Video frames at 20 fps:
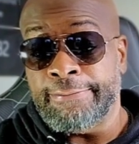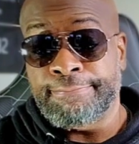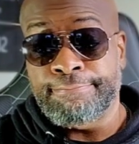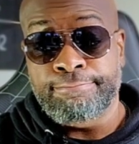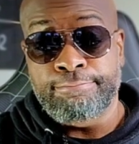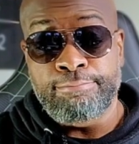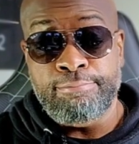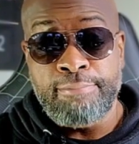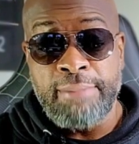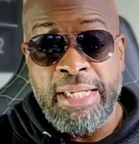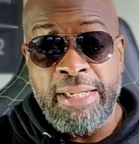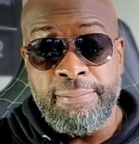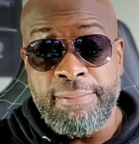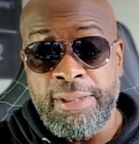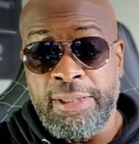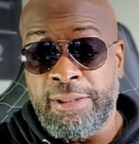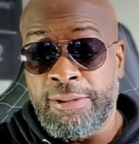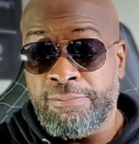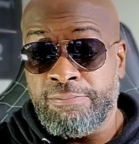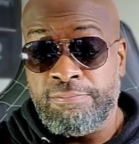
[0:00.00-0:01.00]

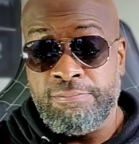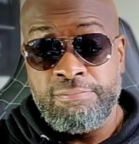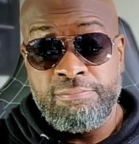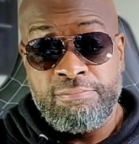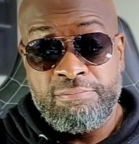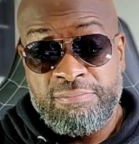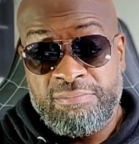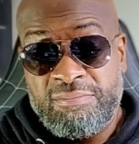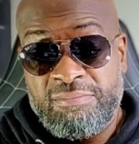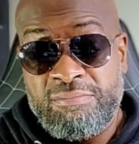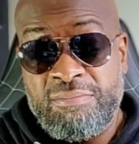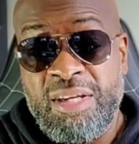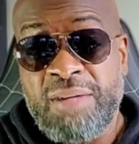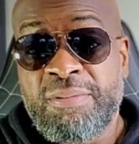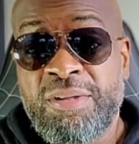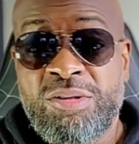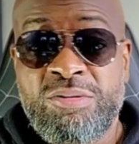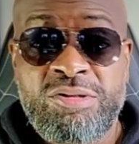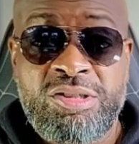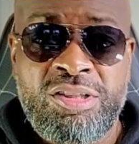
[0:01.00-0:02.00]
Maybe
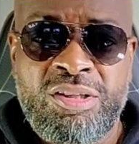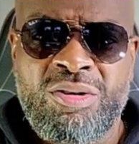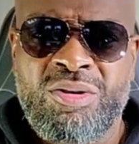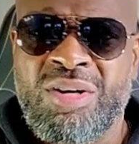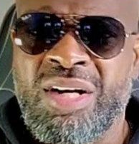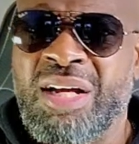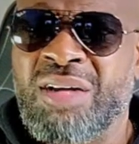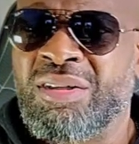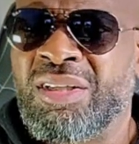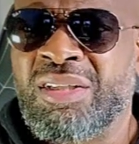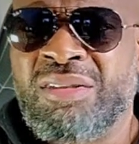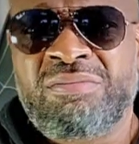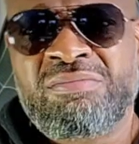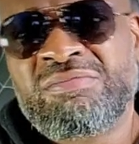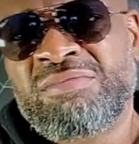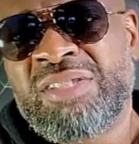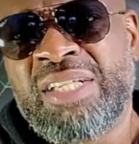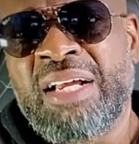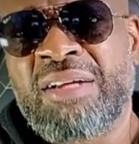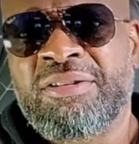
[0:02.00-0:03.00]
you should go down to
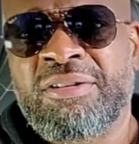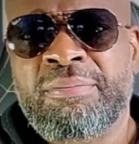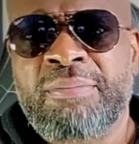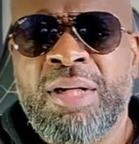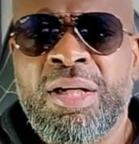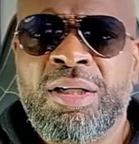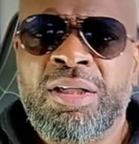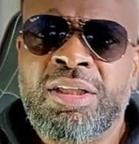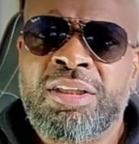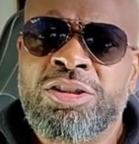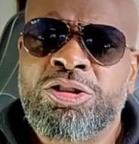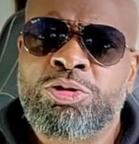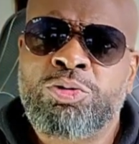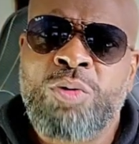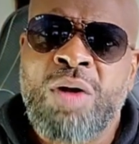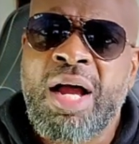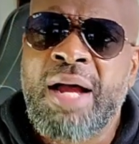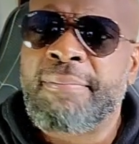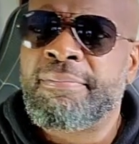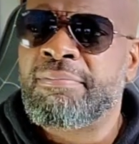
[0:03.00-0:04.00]
South America and
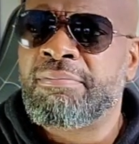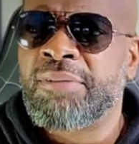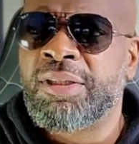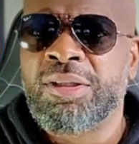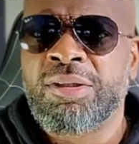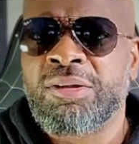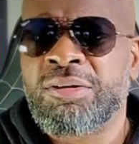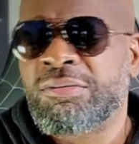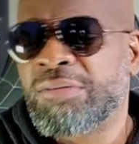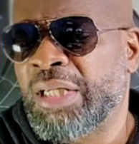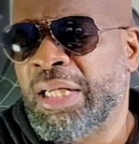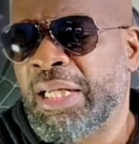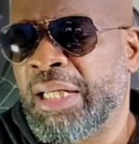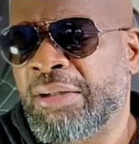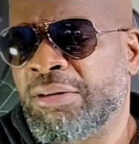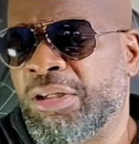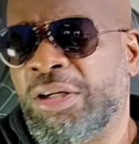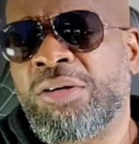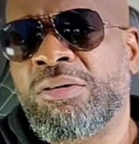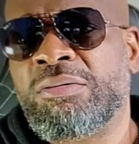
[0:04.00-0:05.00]
swap, you know. I
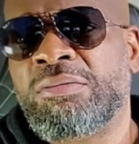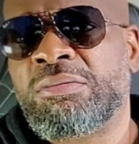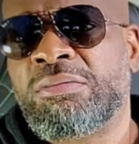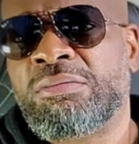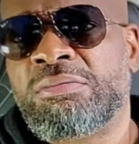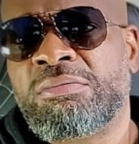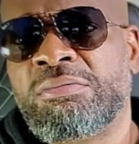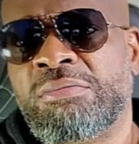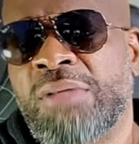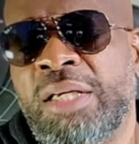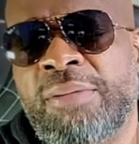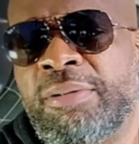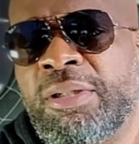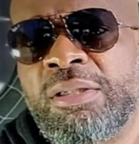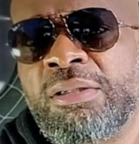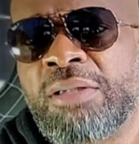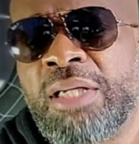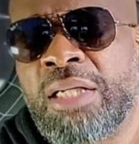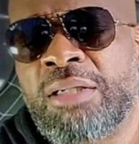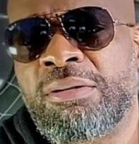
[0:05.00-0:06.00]
don't know. Maybe.
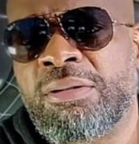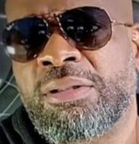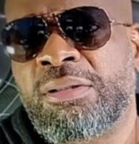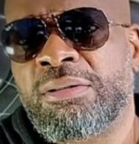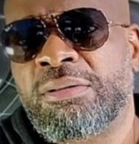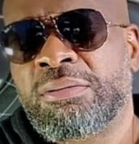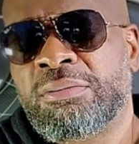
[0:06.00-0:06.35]
I don't know.